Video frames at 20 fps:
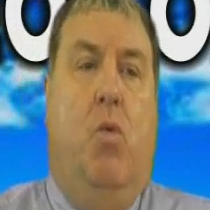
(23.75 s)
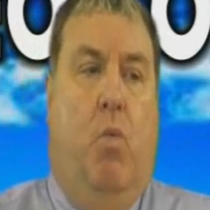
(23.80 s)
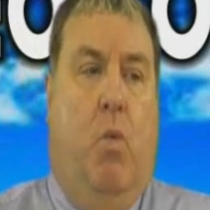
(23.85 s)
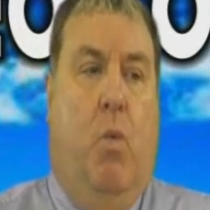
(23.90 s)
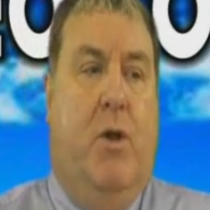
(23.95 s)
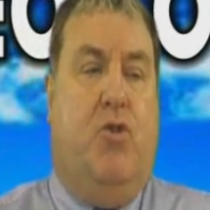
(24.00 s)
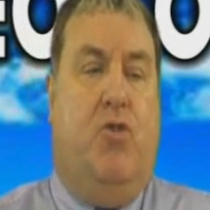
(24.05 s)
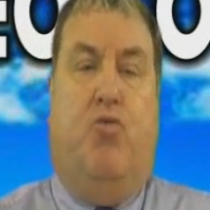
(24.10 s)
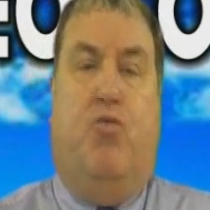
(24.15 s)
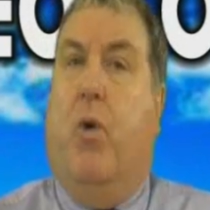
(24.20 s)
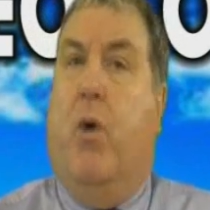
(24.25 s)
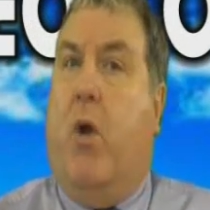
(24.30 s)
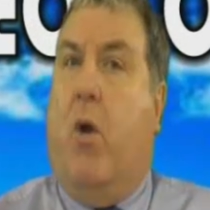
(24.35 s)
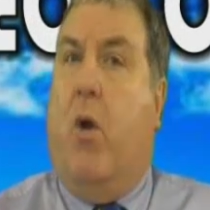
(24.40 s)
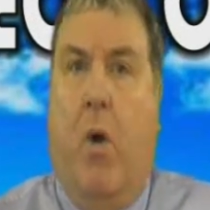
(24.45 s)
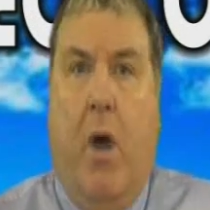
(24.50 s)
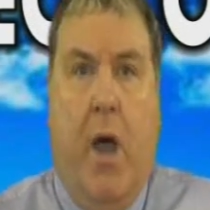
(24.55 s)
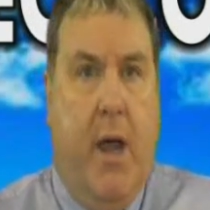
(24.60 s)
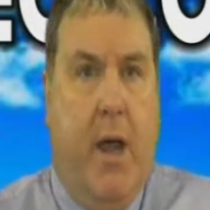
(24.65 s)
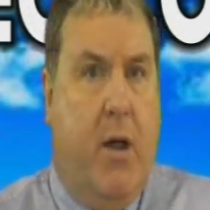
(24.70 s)
which
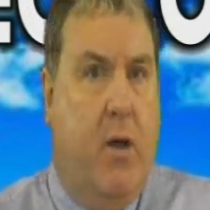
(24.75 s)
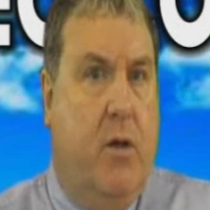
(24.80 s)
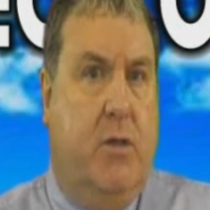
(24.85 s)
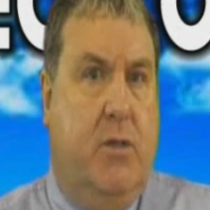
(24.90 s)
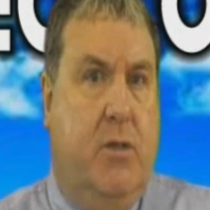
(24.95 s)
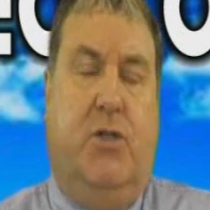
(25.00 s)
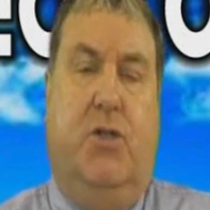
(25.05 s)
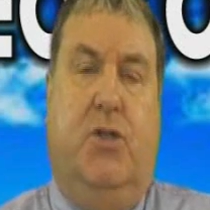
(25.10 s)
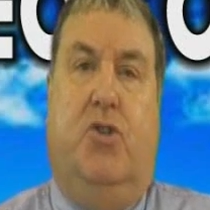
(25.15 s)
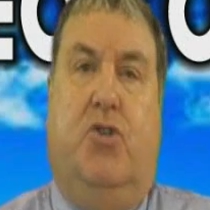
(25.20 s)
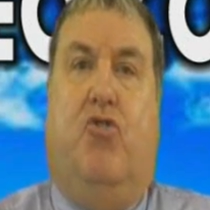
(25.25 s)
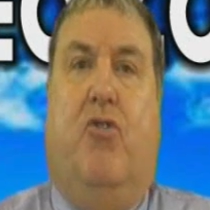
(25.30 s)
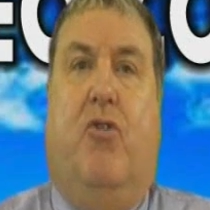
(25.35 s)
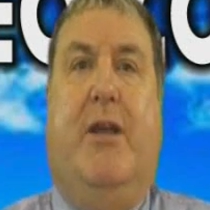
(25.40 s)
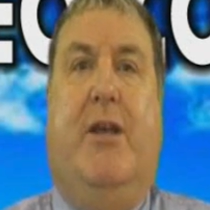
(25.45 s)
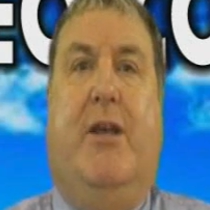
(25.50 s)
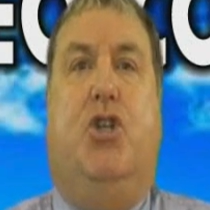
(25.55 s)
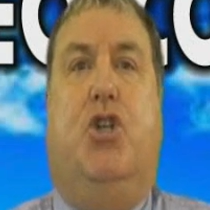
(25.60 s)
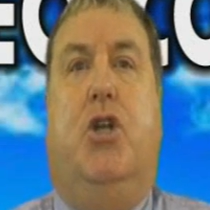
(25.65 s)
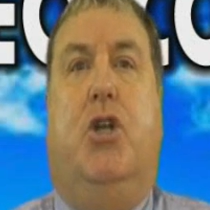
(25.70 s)
require
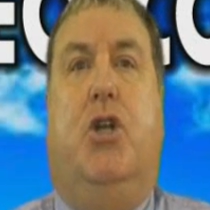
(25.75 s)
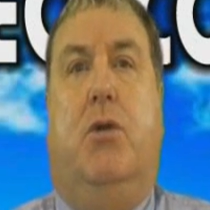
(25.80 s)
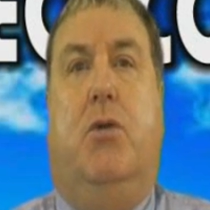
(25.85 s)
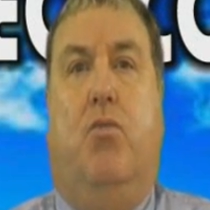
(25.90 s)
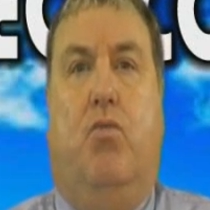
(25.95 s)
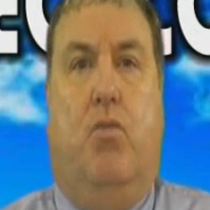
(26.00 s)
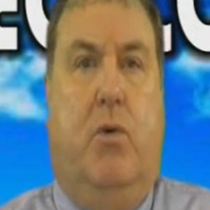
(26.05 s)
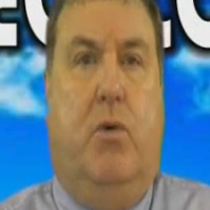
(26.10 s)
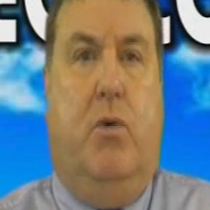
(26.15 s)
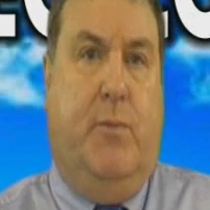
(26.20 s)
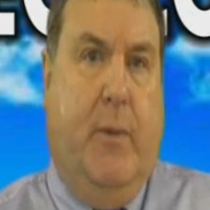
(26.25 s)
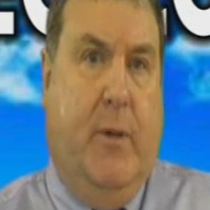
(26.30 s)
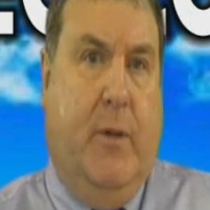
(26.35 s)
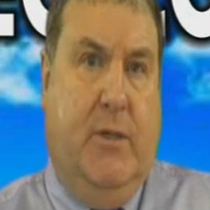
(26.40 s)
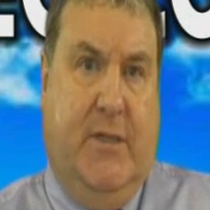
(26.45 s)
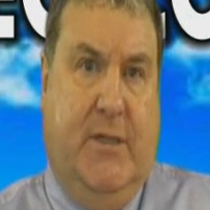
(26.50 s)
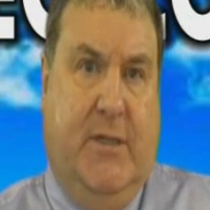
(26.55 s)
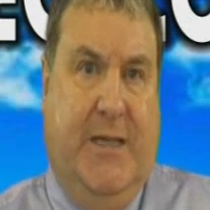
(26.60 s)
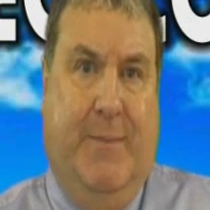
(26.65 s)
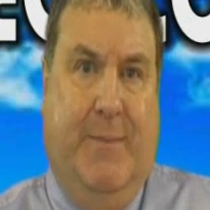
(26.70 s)
concentration,
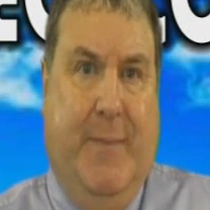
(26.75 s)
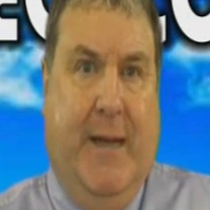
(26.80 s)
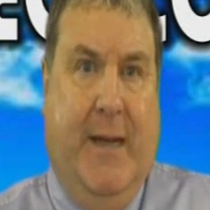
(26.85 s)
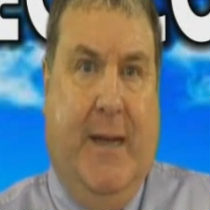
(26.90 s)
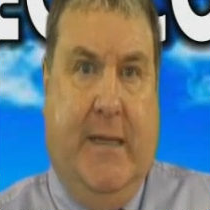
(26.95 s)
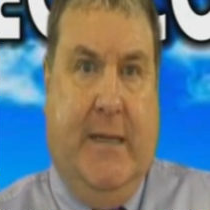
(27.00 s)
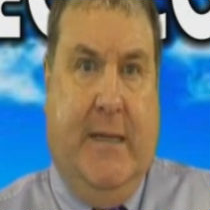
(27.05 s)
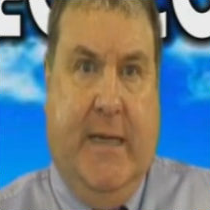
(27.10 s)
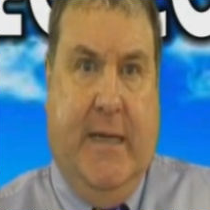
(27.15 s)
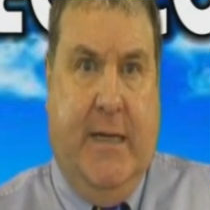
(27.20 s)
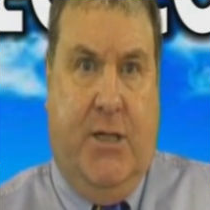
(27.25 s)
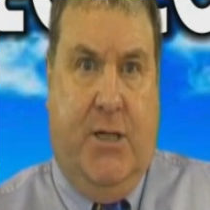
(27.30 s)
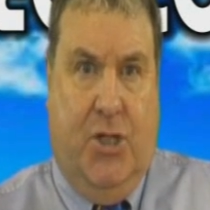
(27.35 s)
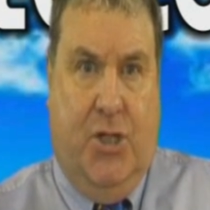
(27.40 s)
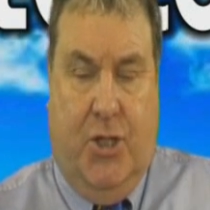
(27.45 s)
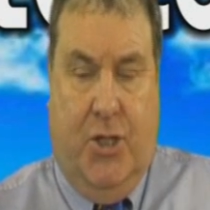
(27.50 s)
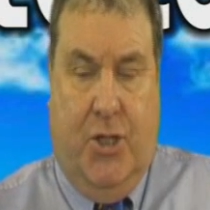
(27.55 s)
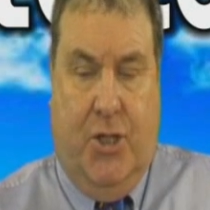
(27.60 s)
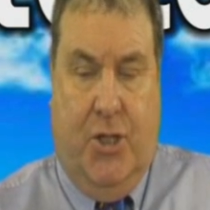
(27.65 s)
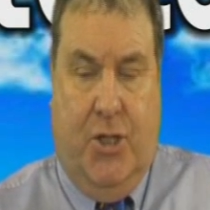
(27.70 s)

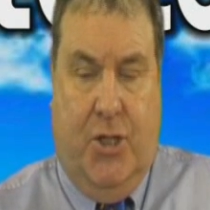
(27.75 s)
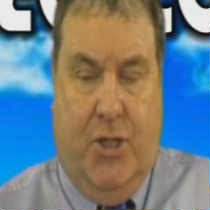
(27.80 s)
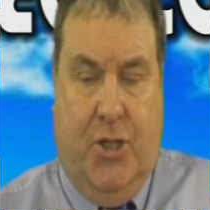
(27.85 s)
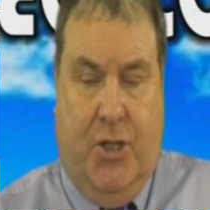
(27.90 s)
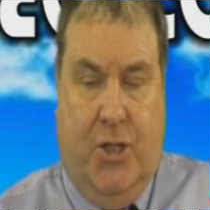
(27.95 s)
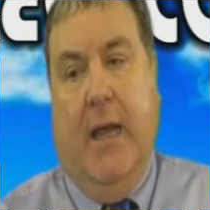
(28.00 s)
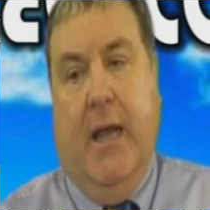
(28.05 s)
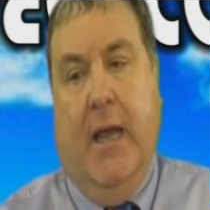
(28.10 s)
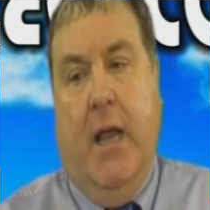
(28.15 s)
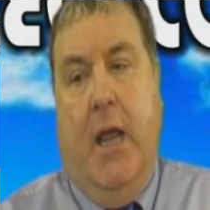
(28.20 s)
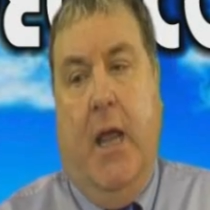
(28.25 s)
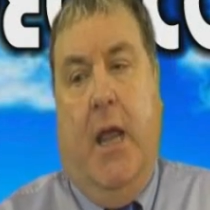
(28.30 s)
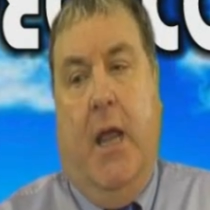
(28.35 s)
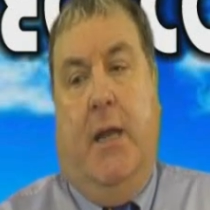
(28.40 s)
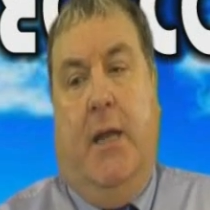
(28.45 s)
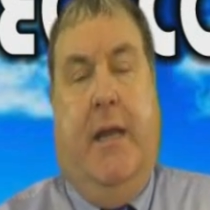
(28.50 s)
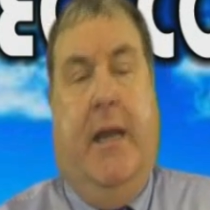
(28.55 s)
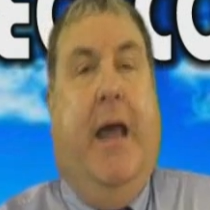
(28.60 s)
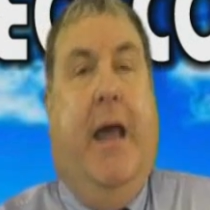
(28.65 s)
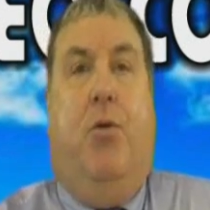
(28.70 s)
responsibility,
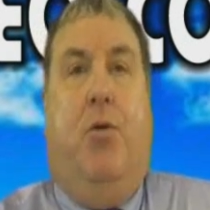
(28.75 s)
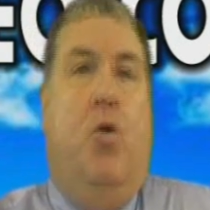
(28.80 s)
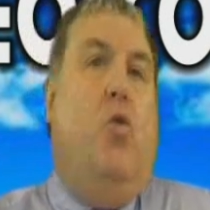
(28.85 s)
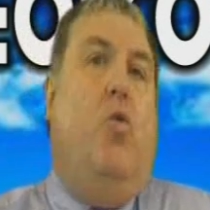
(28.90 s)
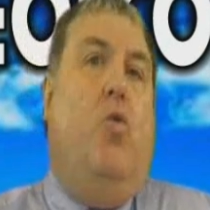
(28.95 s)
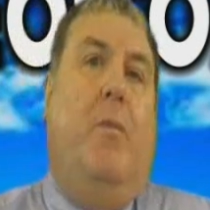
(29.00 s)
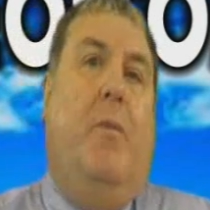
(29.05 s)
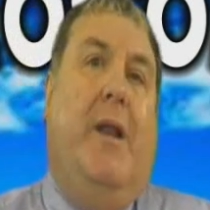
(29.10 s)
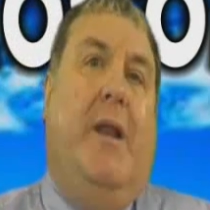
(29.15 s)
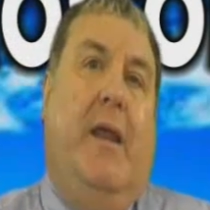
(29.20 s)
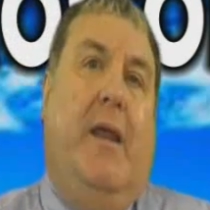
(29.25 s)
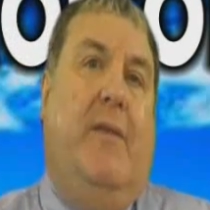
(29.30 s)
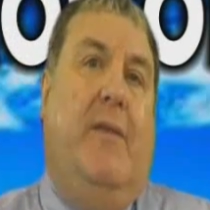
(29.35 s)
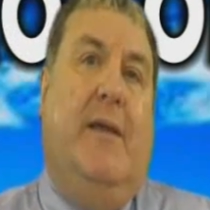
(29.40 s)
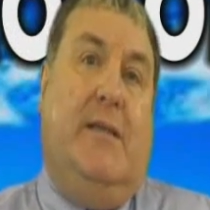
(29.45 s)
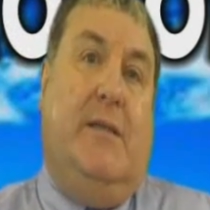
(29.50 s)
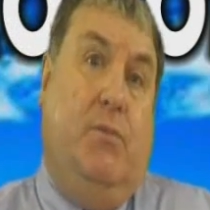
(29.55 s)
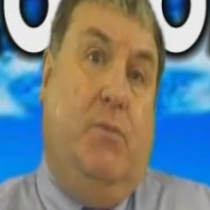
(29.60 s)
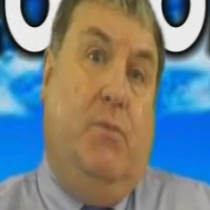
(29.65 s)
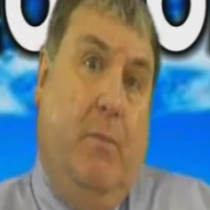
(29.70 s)
now, normally
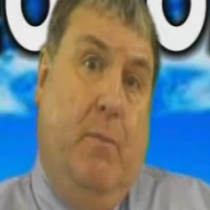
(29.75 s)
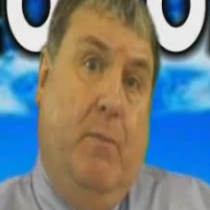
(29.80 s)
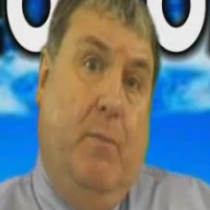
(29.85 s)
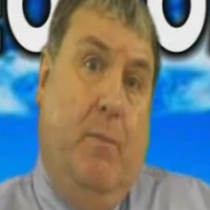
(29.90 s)
this,